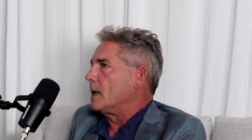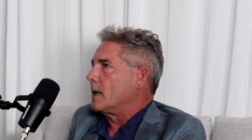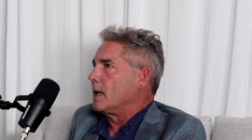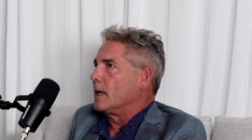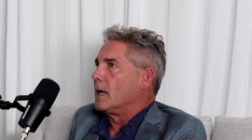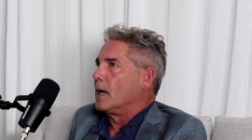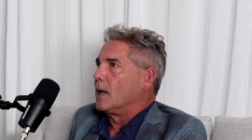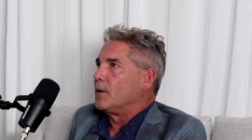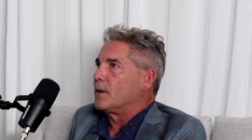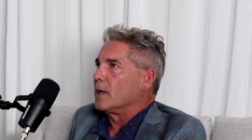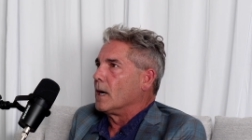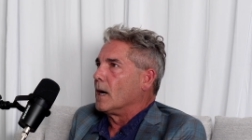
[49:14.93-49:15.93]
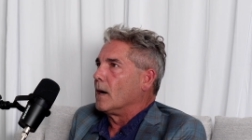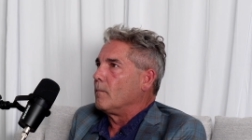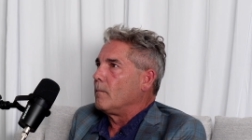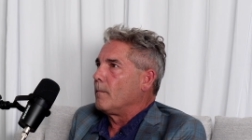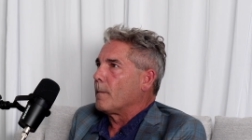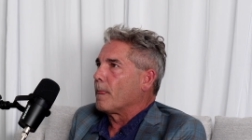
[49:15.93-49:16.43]
And
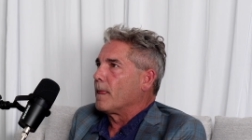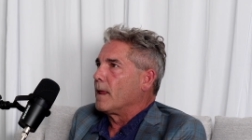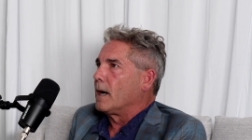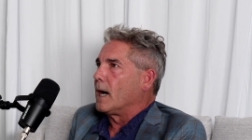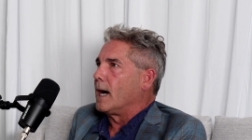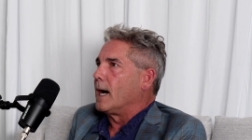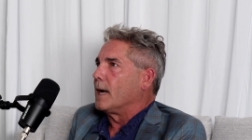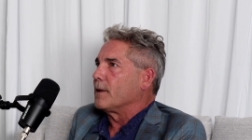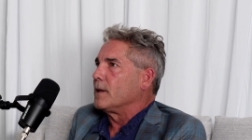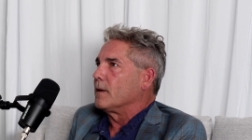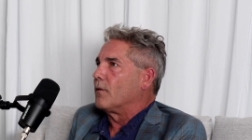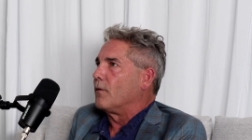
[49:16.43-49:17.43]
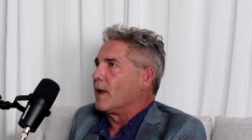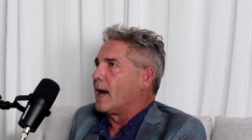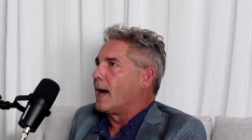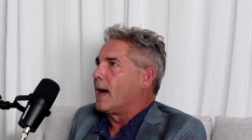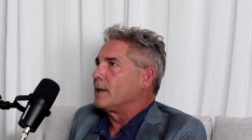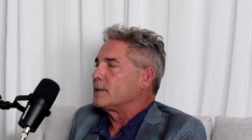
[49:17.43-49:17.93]
I think
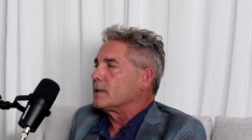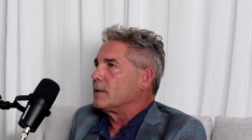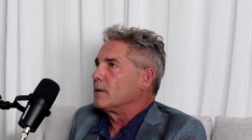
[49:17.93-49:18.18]
that